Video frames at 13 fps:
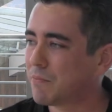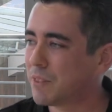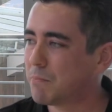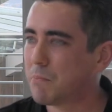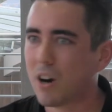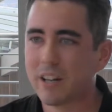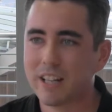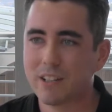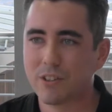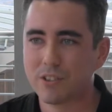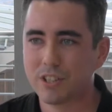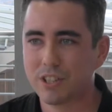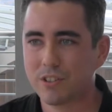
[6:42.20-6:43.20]
market
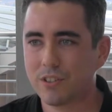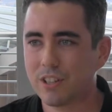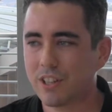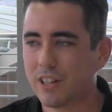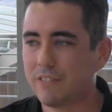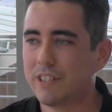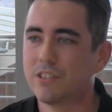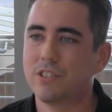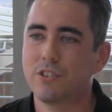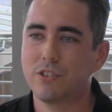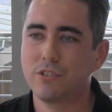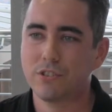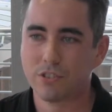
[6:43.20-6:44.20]
logic, or the kind of
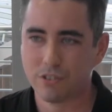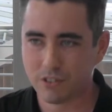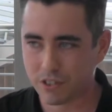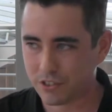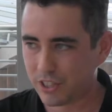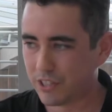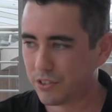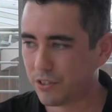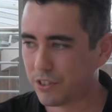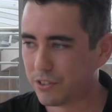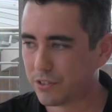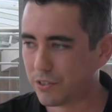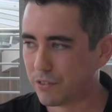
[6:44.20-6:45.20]
institutional logic, or
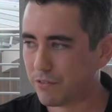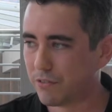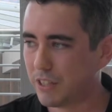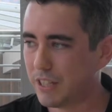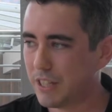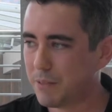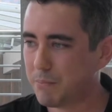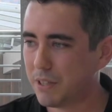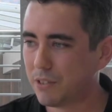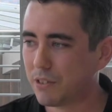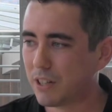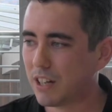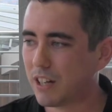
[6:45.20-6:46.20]
the sort of
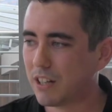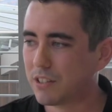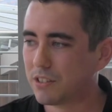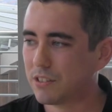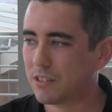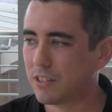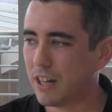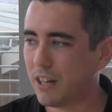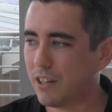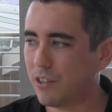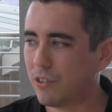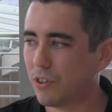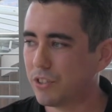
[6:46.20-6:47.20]
middle class
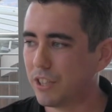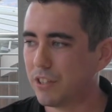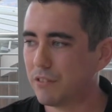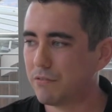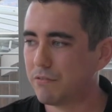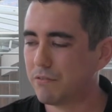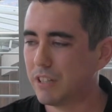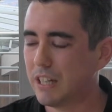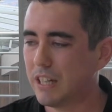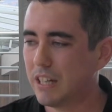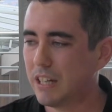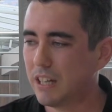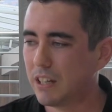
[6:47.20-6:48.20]
logic of,
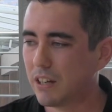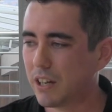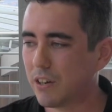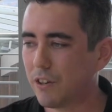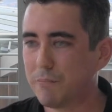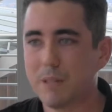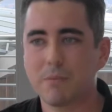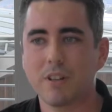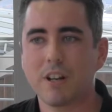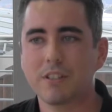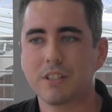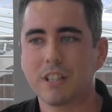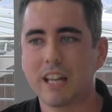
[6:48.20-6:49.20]
like, a lot of people that I
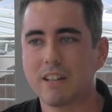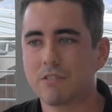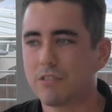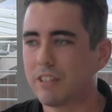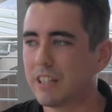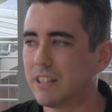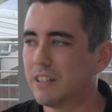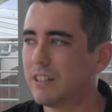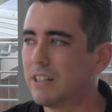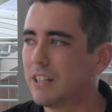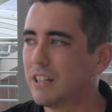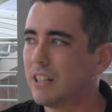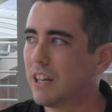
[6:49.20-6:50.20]
was encountering,
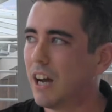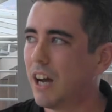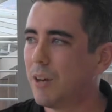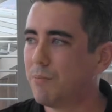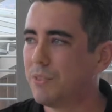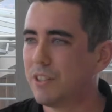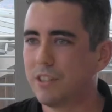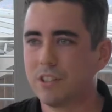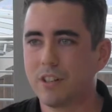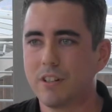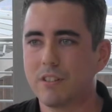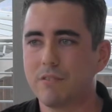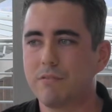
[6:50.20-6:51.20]
and you know, just
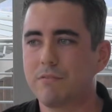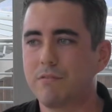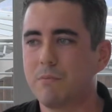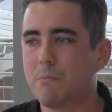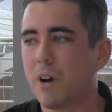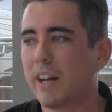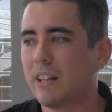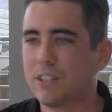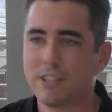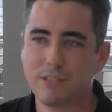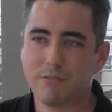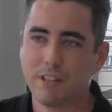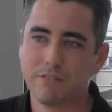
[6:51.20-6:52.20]
kind of
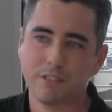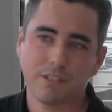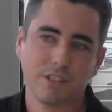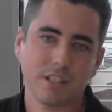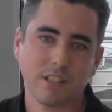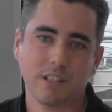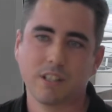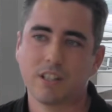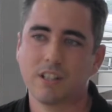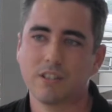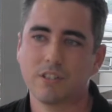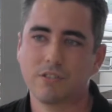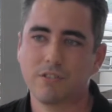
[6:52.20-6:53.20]
mindlessly referencing another
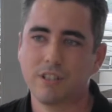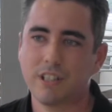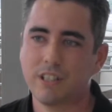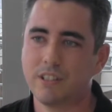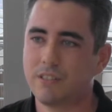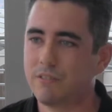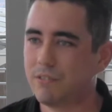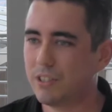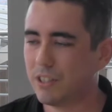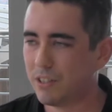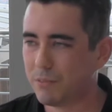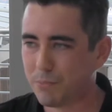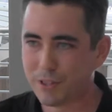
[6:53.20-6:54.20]
country, you
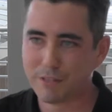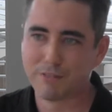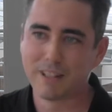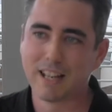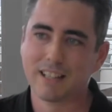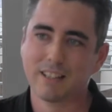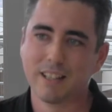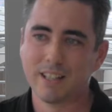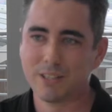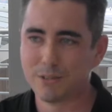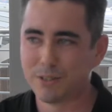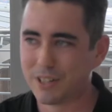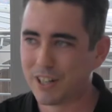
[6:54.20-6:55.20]
know, put a flag there,
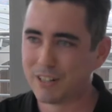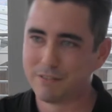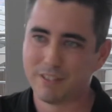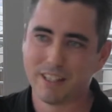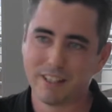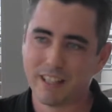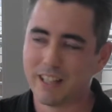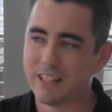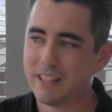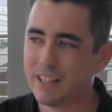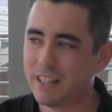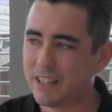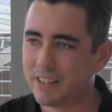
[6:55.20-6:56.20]
do an art fair there,
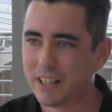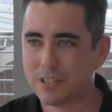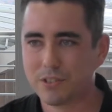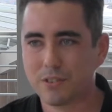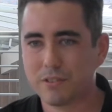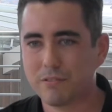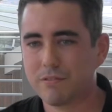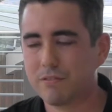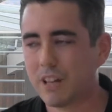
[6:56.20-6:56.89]
that sort of,